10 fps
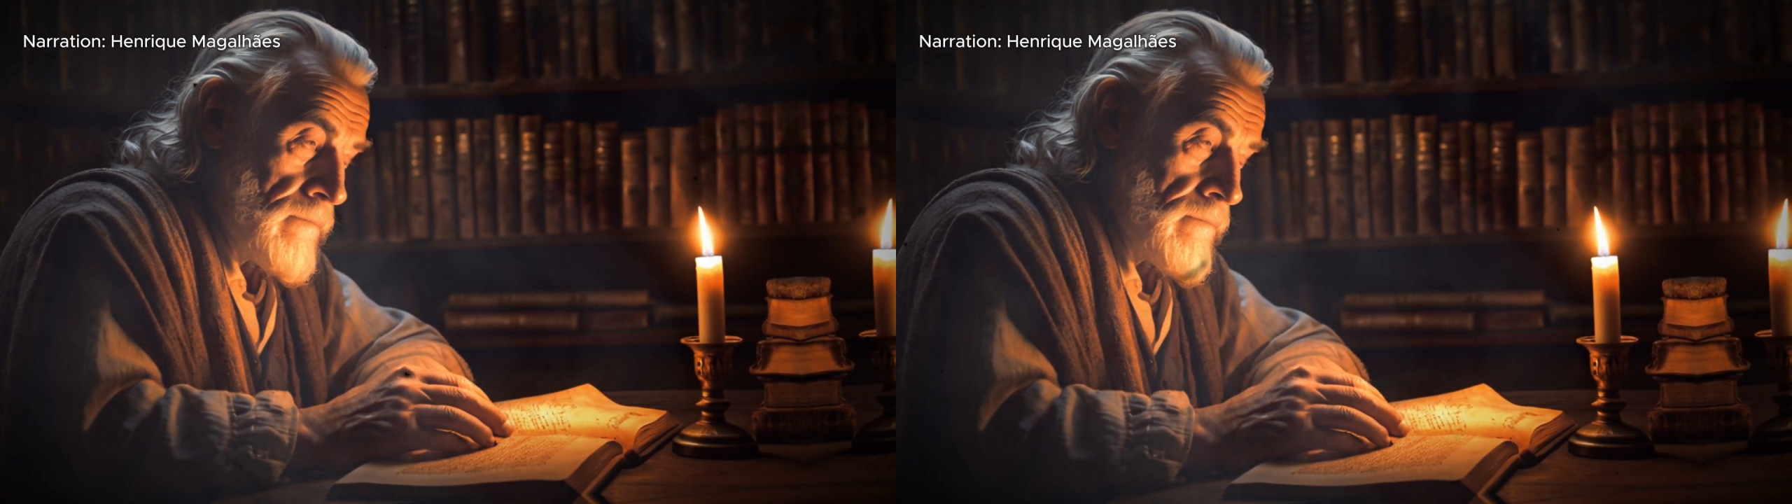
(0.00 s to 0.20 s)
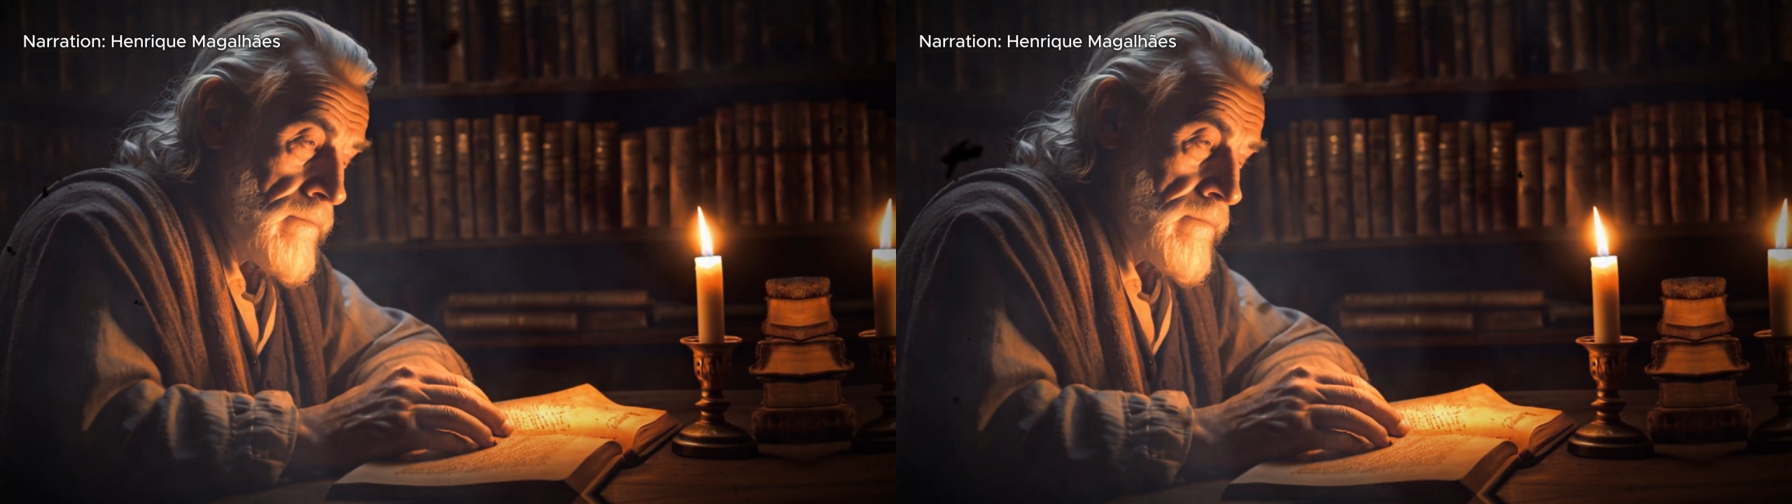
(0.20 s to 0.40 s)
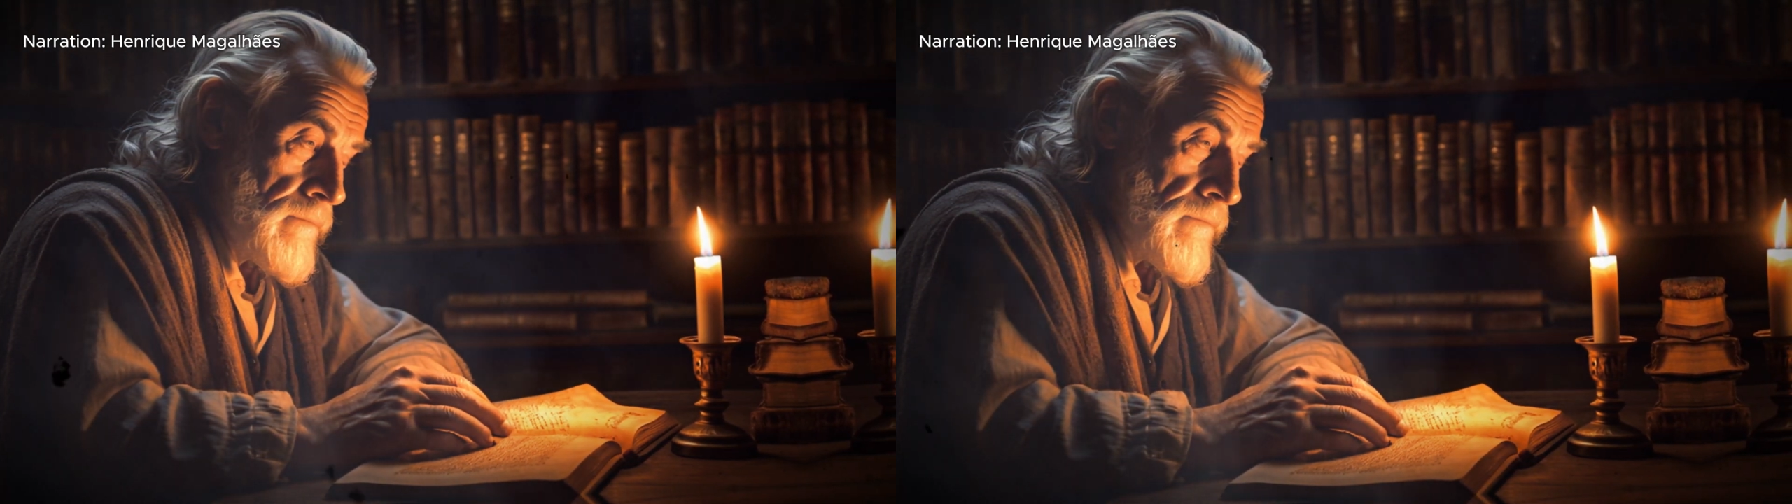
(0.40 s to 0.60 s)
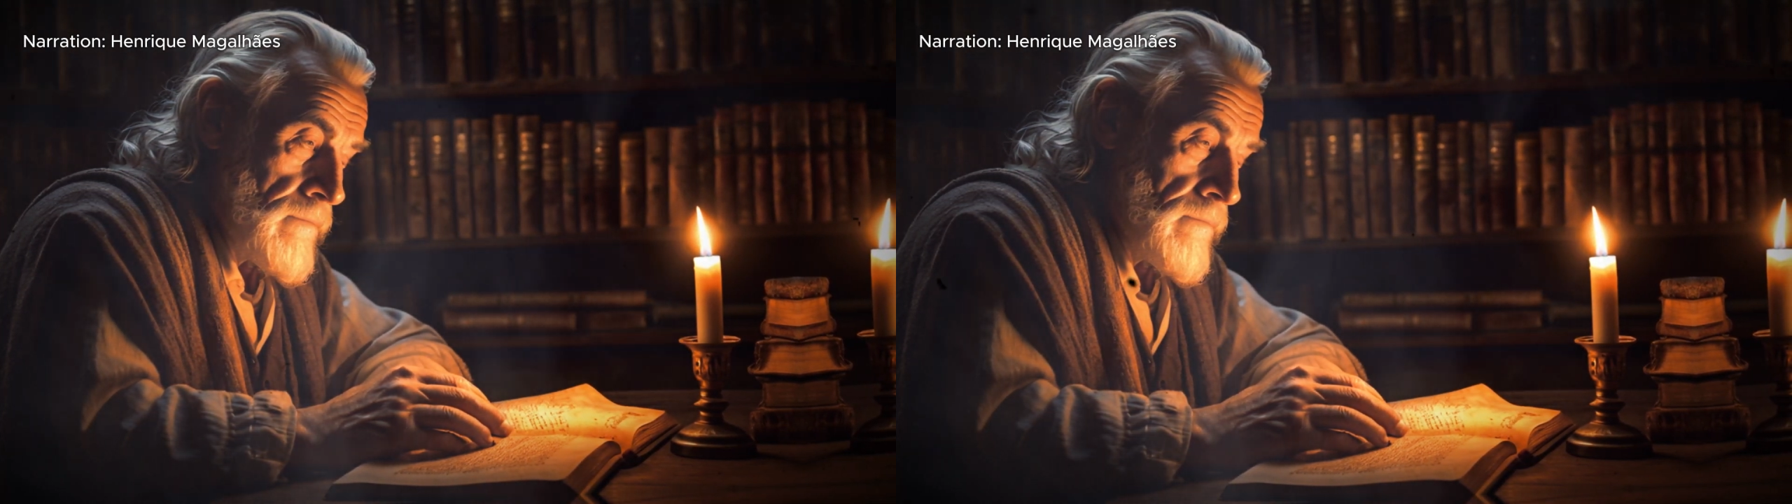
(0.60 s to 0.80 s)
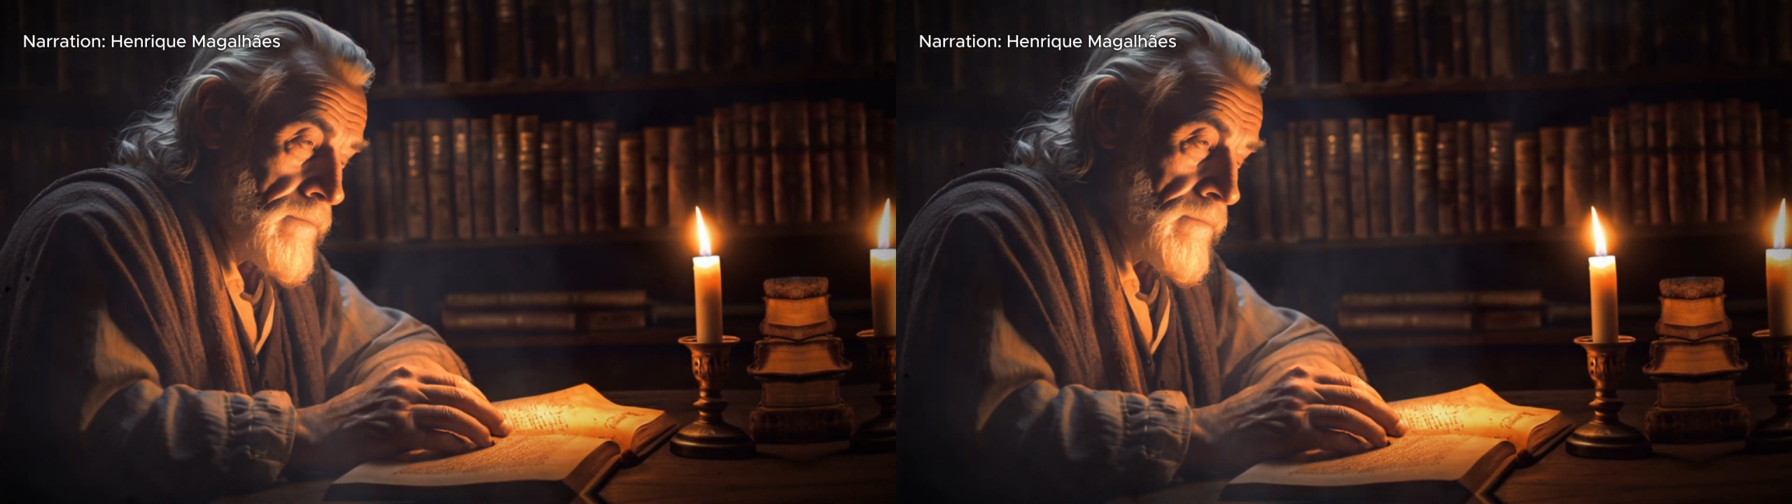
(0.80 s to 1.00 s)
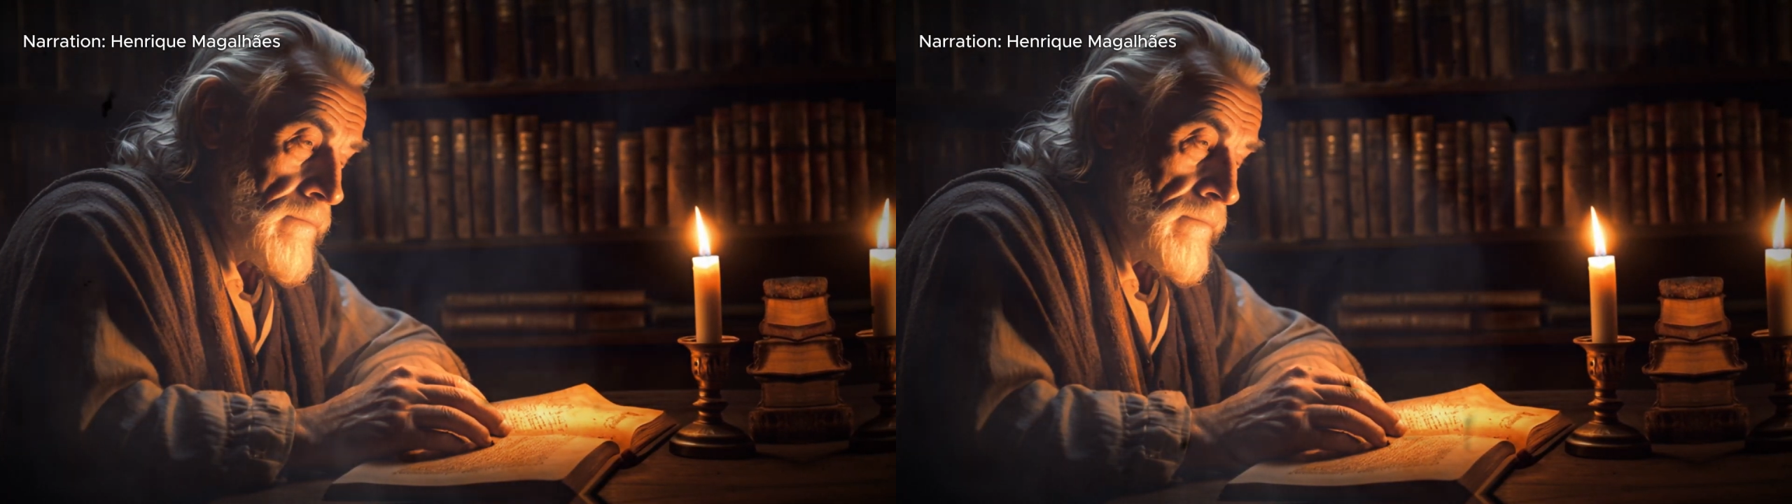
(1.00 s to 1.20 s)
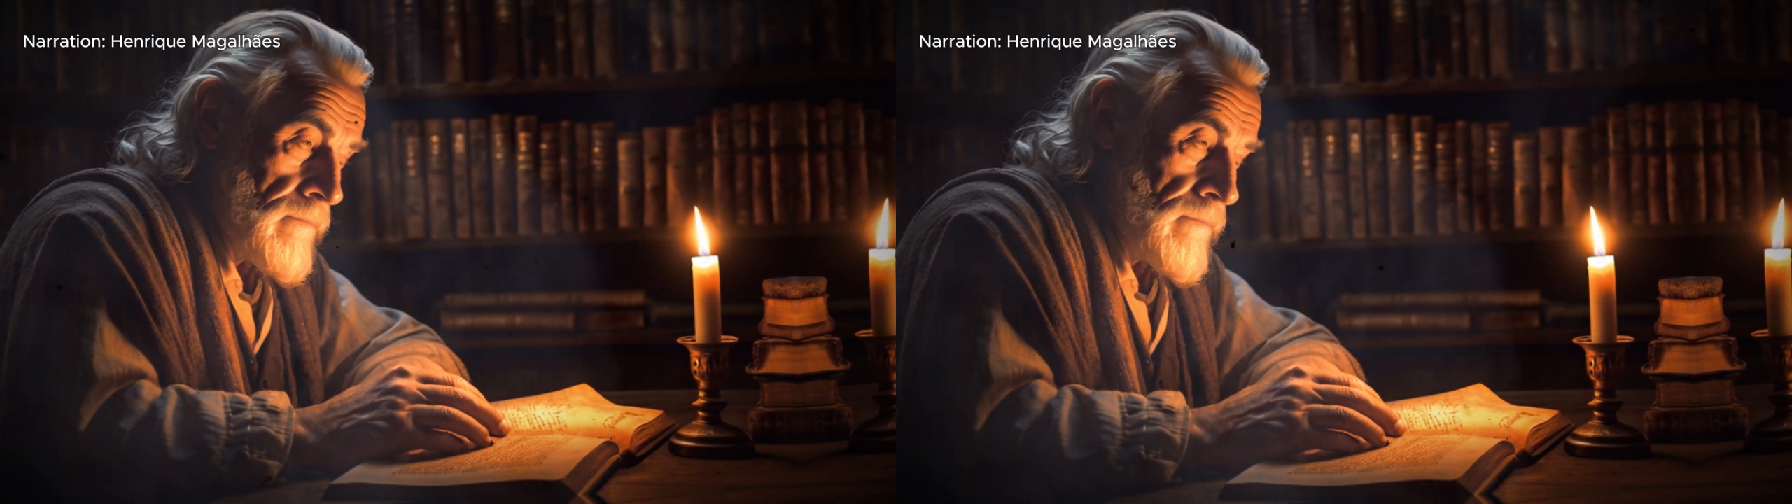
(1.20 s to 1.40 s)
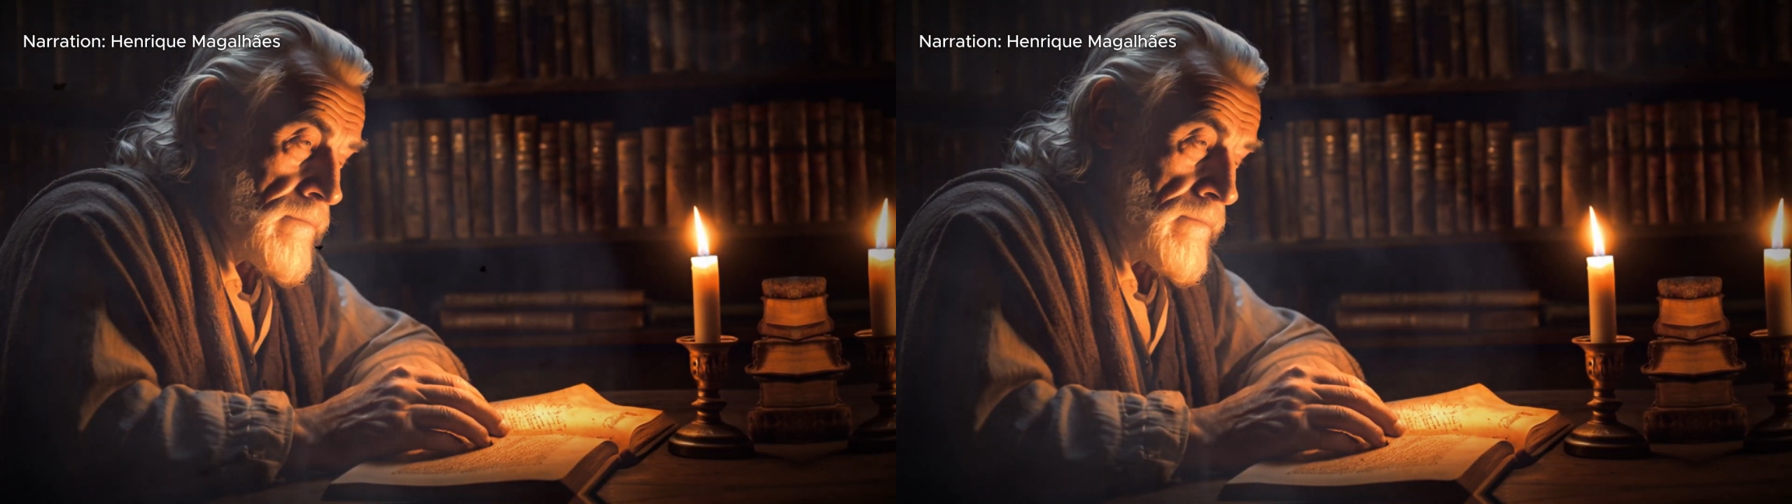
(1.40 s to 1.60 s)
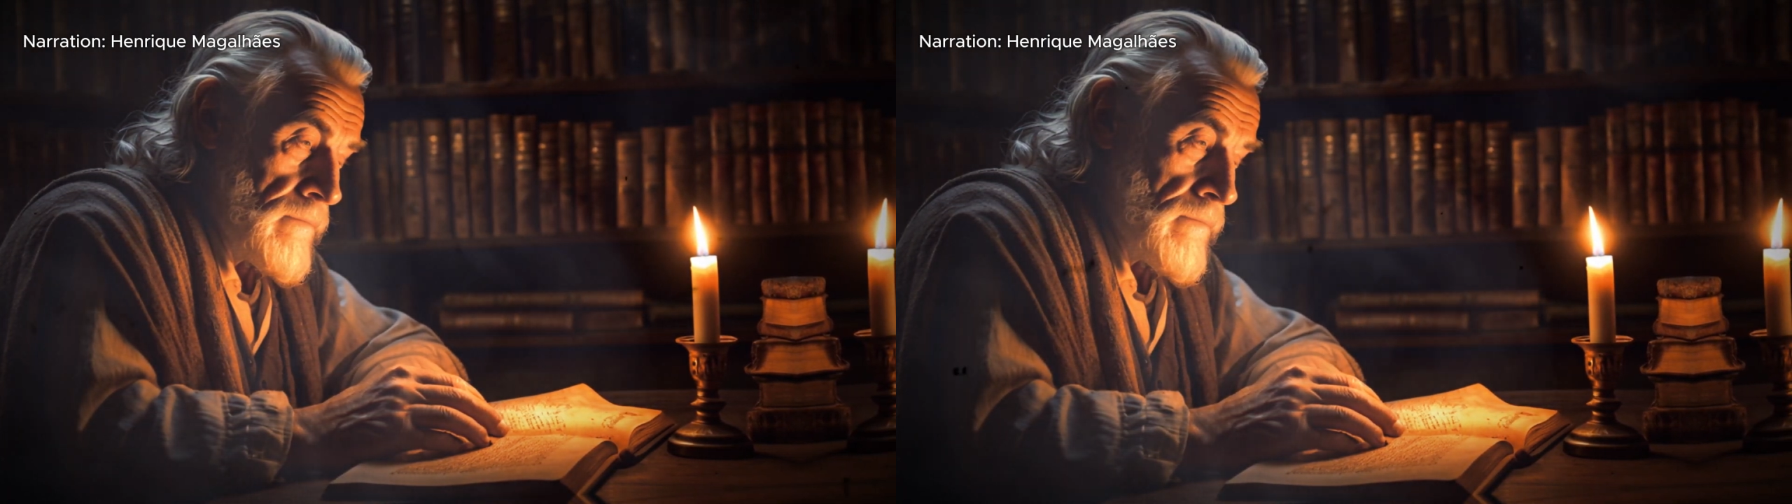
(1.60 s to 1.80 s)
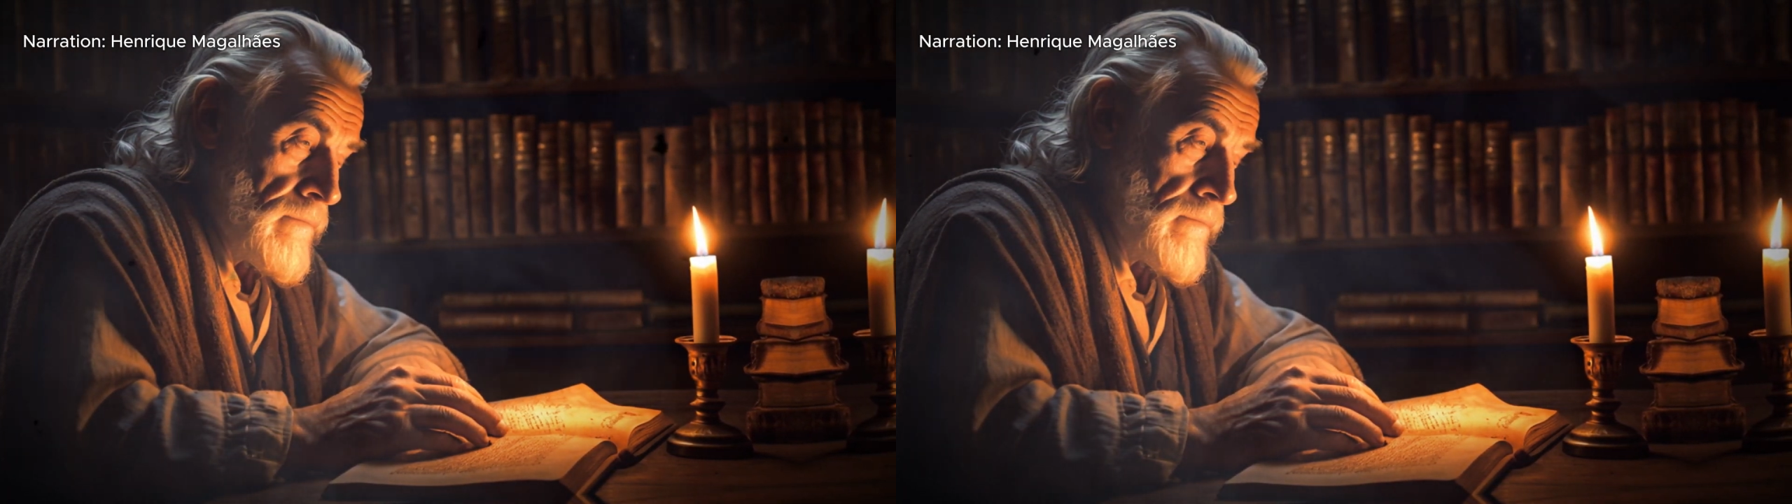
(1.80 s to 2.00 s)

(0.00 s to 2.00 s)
the same way, in our lives,